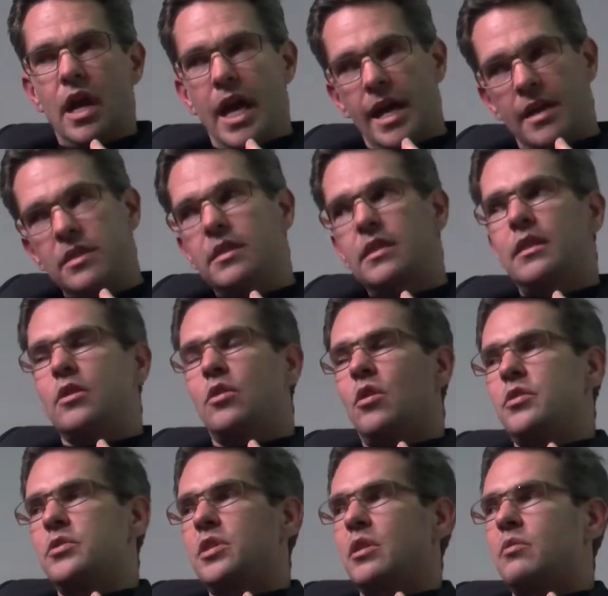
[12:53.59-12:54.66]
And
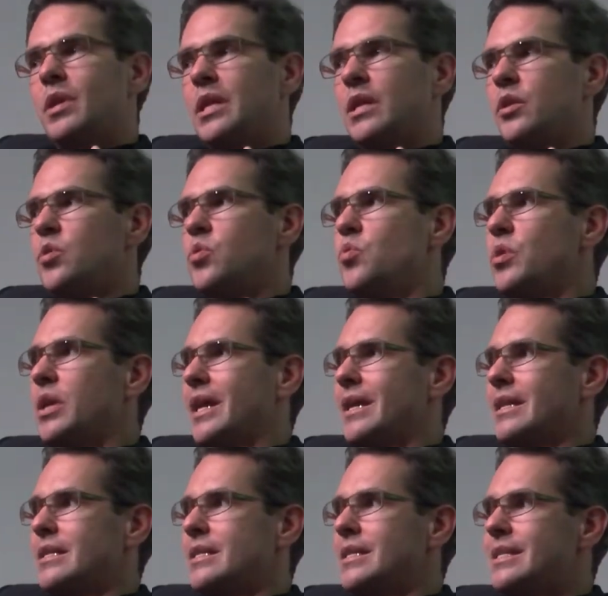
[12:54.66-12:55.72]
consequently, who
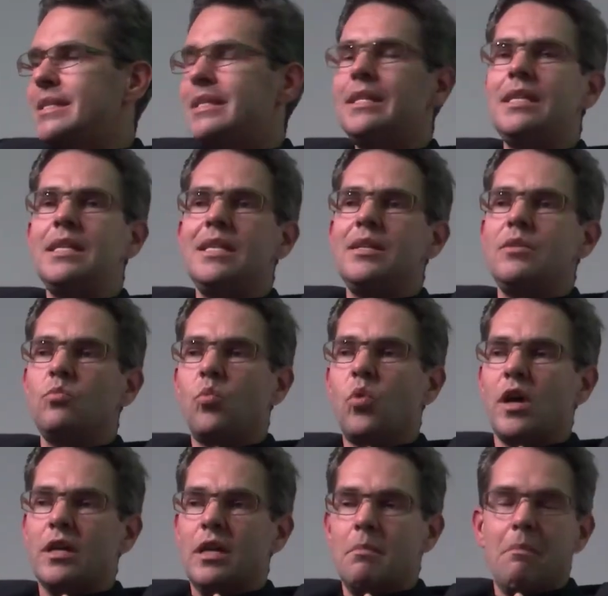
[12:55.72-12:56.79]
can see
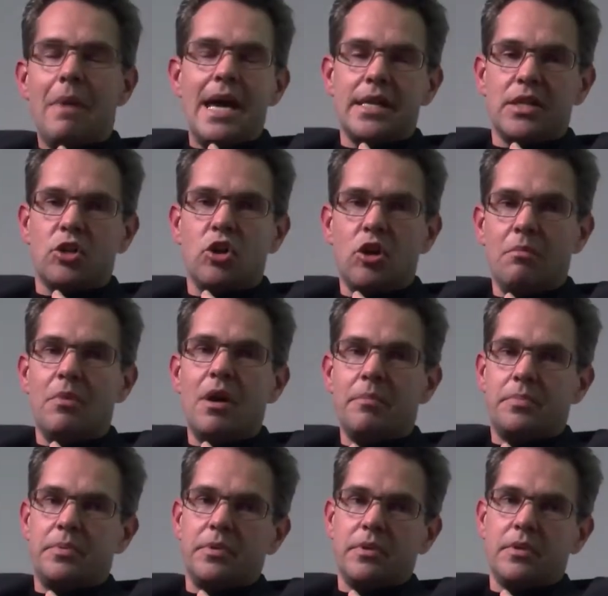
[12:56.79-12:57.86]
what might come up?